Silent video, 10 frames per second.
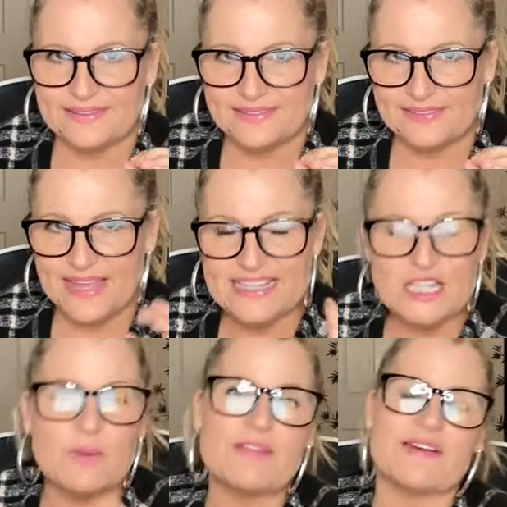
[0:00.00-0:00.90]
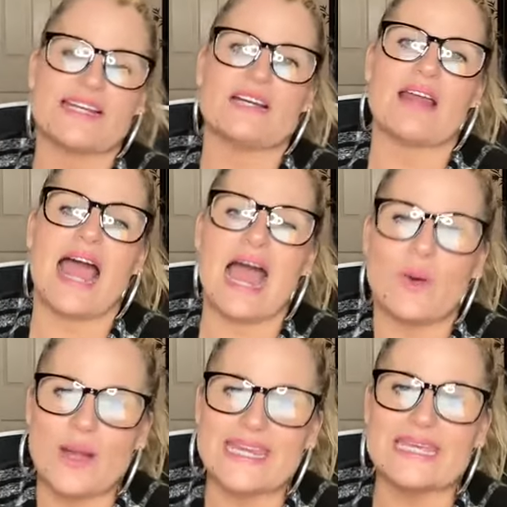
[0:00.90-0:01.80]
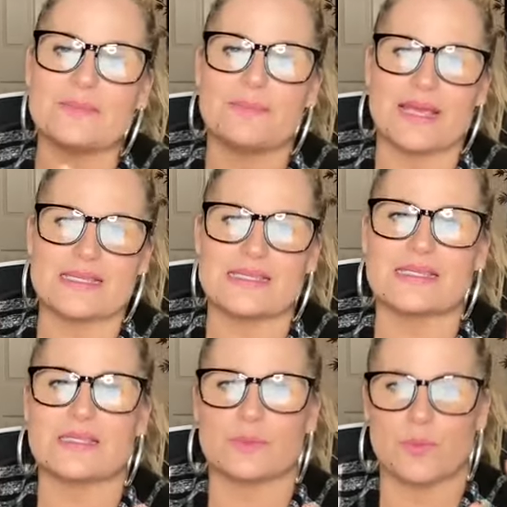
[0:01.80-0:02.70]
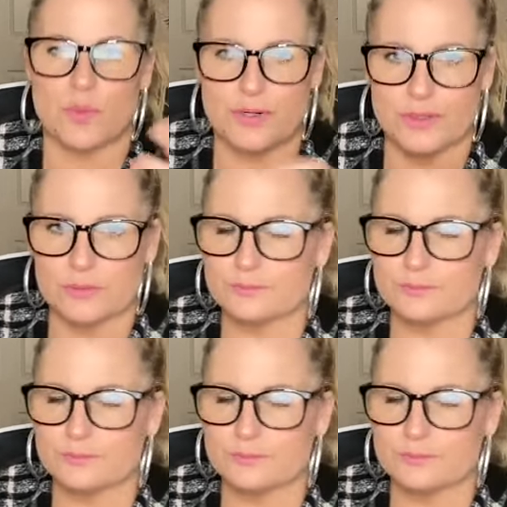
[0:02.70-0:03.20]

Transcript: That's how I find out how I can best support you.